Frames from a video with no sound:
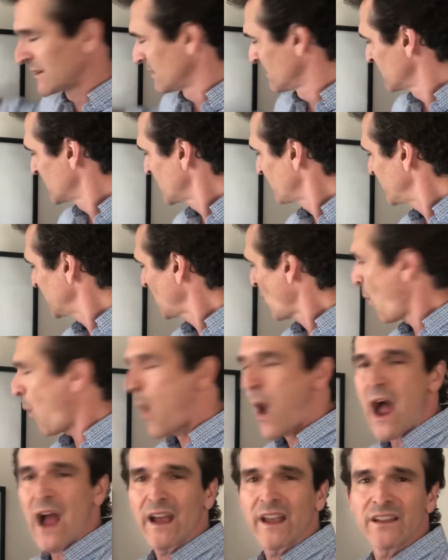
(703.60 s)
The big
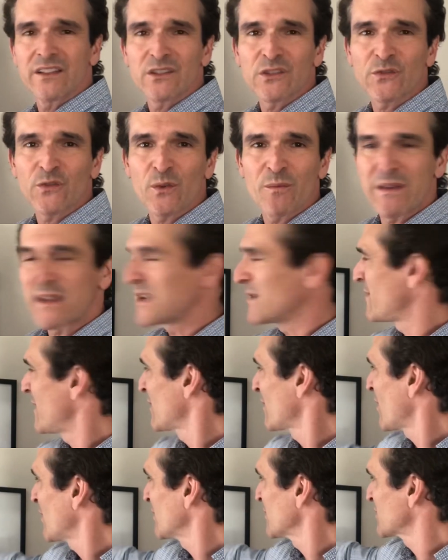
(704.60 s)
whys for me about
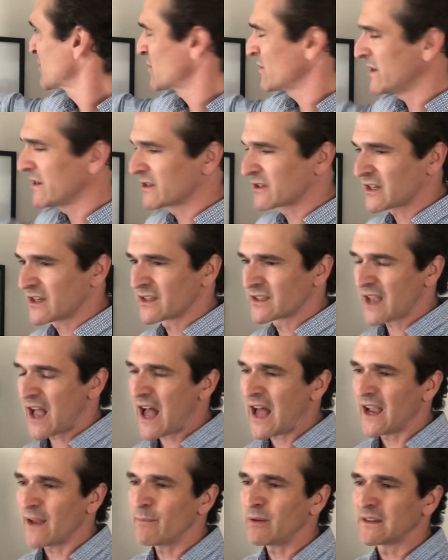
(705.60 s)
artistry is because
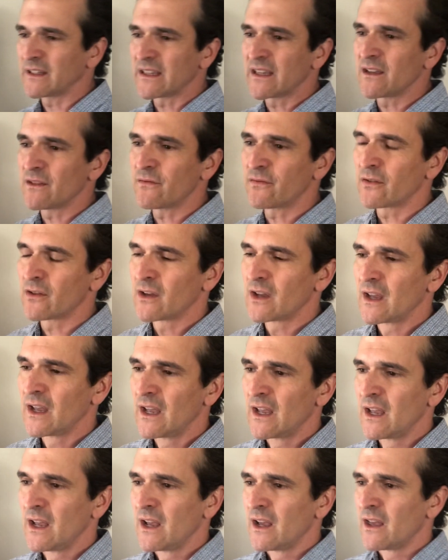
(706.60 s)
I believe
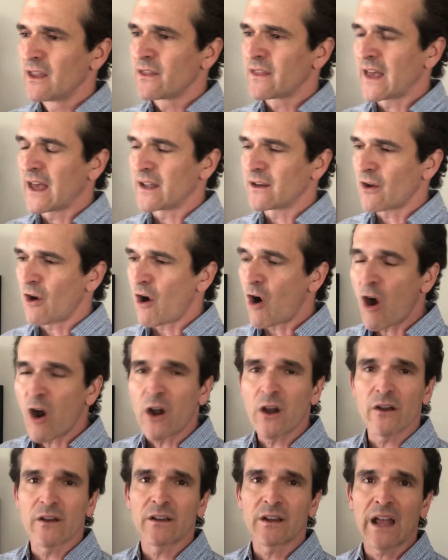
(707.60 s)
that
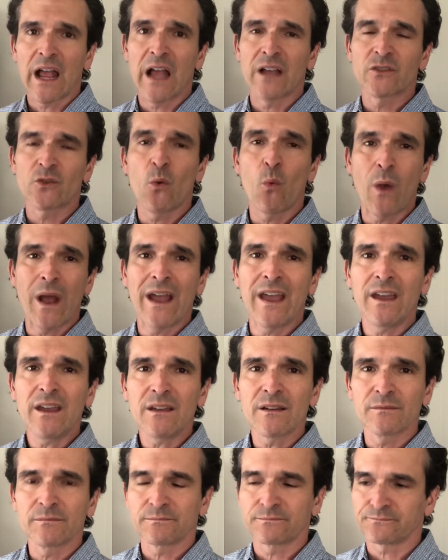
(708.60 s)
art has a way
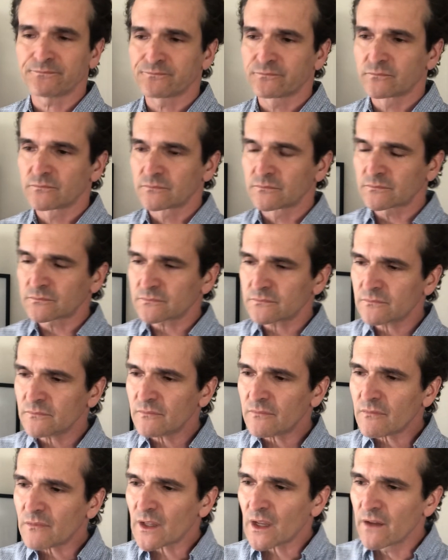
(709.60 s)

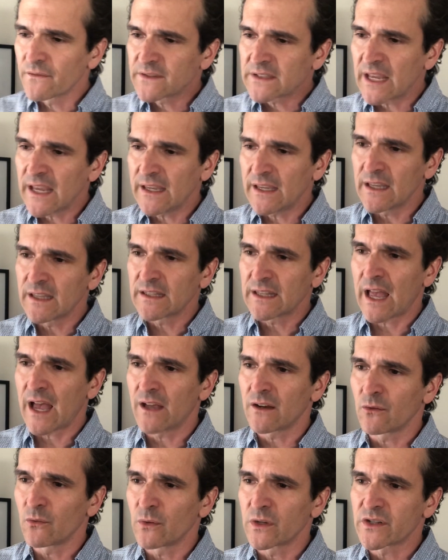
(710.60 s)
of taking
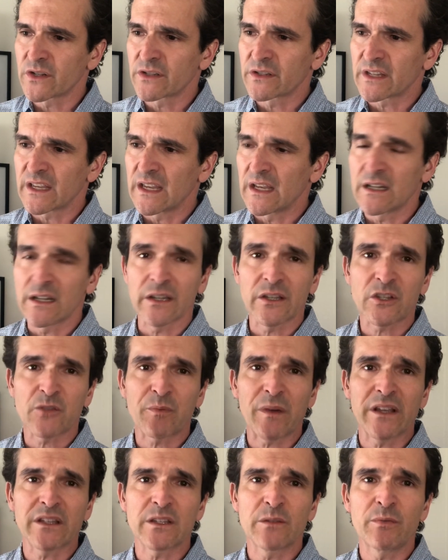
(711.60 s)
that which is
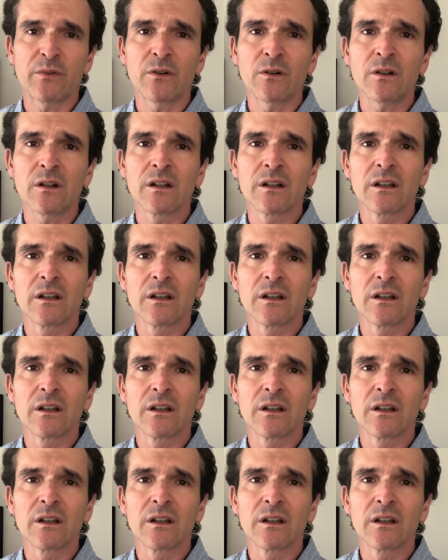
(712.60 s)
inexpressible